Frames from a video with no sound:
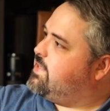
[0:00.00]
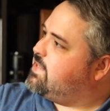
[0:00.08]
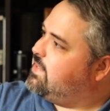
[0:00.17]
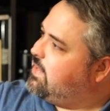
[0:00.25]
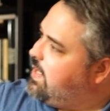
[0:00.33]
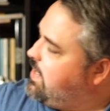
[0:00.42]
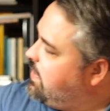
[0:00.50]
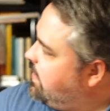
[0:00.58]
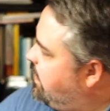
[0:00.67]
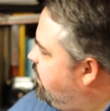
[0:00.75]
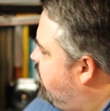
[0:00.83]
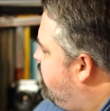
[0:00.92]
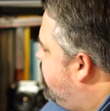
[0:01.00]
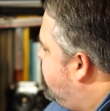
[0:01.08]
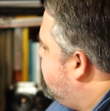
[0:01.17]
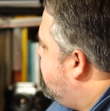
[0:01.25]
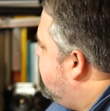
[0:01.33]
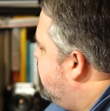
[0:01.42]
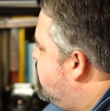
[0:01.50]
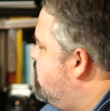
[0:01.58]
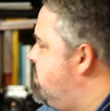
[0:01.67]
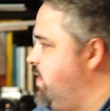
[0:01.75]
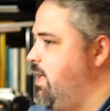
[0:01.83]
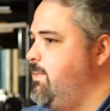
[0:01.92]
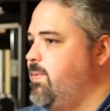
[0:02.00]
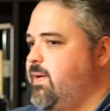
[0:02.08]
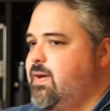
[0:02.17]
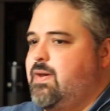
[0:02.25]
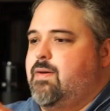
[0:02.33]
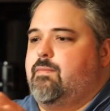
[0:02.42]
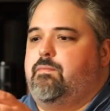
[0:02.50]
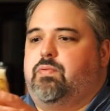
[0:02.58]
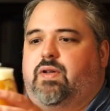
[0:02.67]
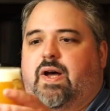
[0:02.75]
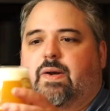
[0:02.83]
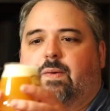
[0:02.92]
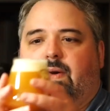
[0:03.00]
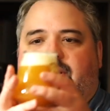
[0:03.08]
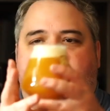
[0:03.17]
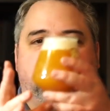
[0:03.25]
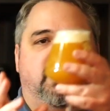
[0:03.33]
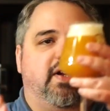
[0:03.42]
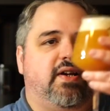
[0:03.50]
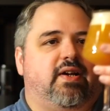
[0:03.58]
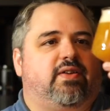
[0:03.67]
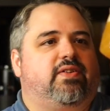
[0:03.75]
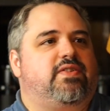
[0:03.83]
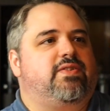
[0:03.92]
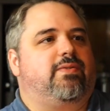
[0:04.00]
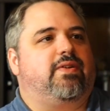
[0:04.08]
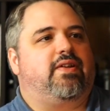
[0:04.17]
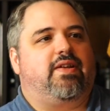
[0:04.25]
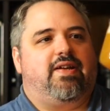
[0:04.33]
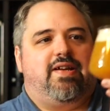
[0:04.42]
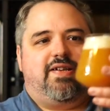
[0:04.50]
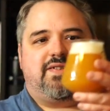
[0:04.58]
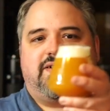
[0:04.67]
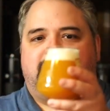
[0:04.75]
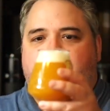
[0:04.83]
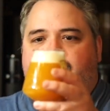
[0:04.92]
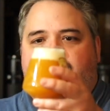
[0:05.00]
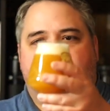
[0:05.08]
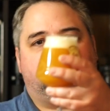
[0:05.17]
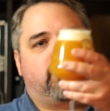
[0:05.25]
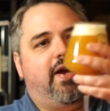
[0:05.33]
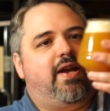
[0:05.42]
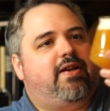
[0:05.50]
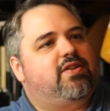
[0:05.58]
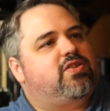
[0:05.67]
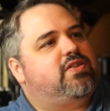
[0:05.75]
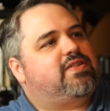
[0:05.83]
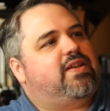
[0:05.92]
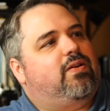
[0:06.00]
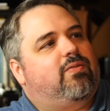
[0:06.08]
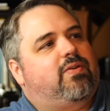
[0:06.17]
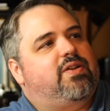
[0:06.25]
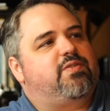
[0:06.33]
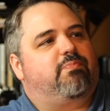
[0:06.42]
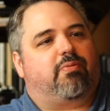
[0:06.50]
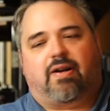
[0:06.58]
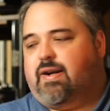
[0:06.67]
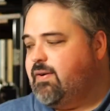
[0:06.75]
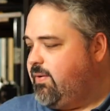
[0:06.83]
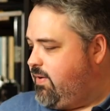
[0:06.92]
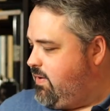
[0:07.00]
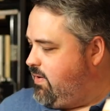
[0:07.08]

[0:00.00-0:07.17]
it's the lighting in here, but it's got this deep blood orange kind of color to it. It's not so much red, it's just like orange brown.